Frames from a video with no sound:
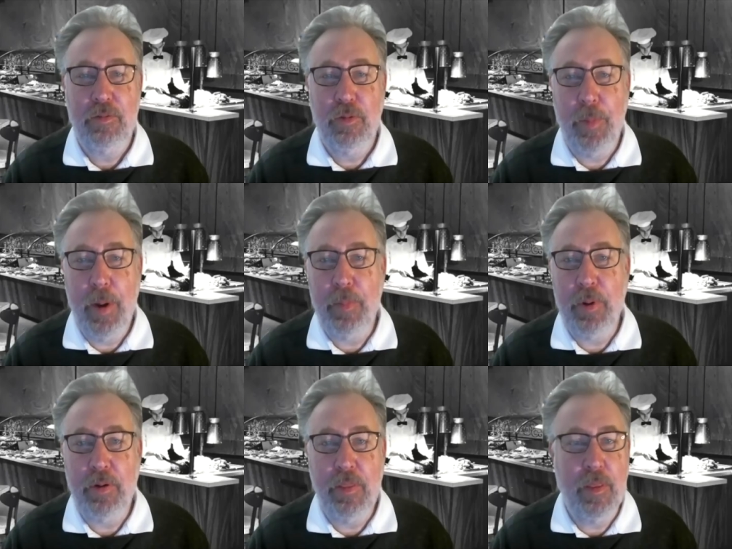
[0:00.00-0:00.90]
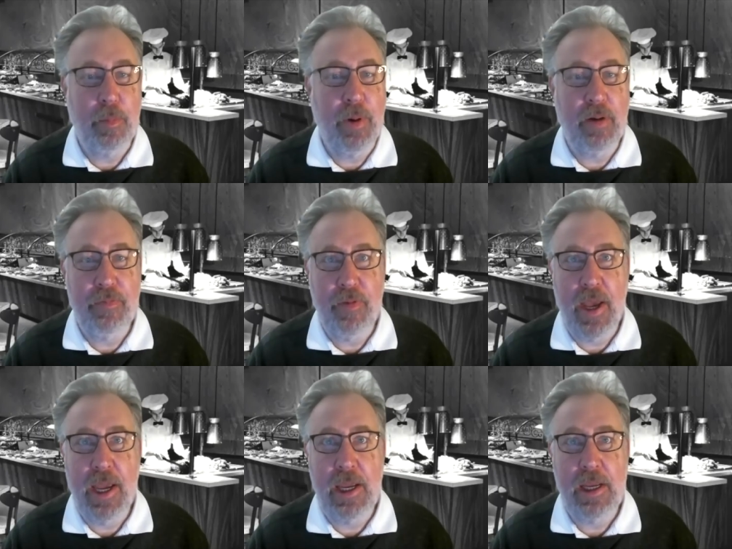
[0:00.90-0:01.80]
Remember, the
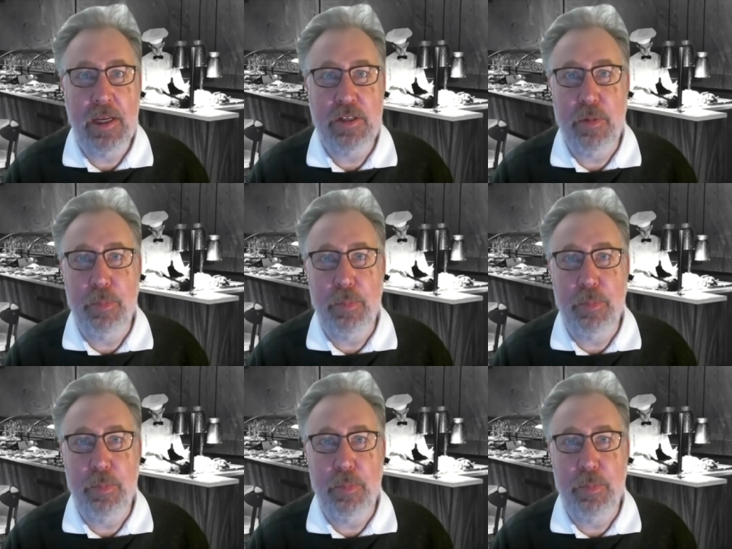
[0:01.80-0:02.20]
buffet is a